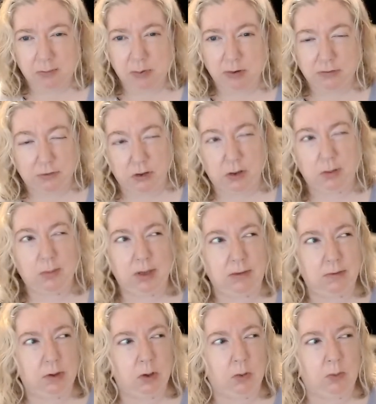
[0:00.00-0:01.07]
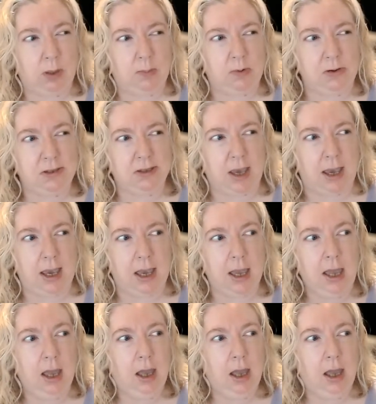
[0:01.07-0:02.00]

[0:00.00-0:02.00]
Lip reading: perfume, even though people say